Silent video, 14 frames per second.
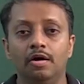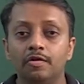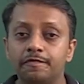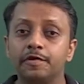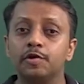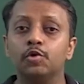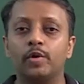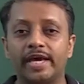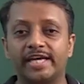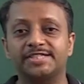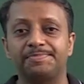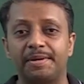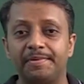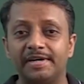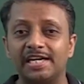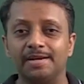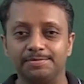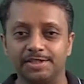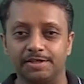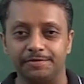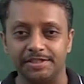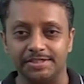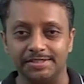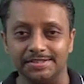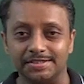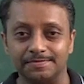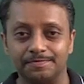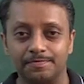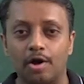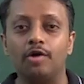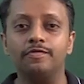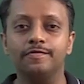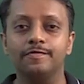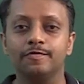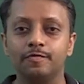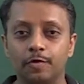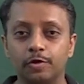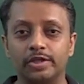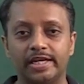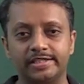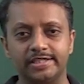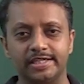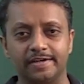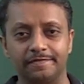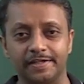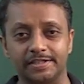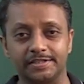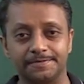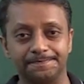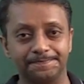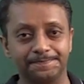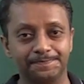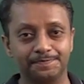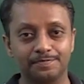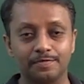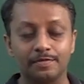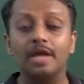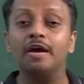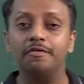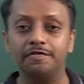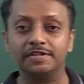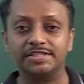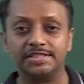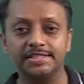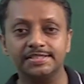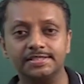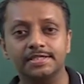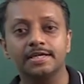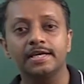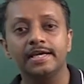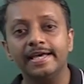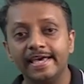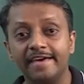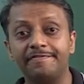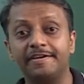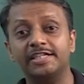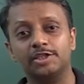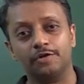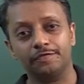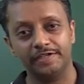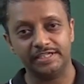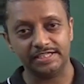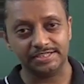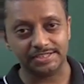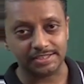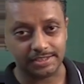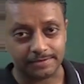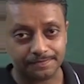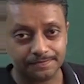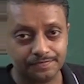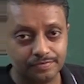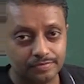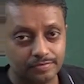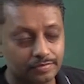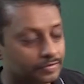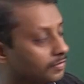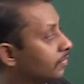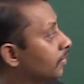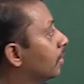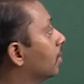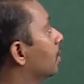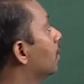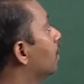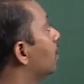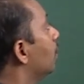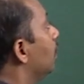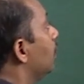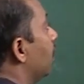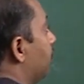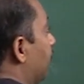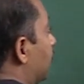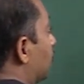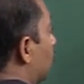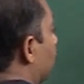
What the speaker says: Few experimental observations of photoelectric effect. First is effect of intensity. Effect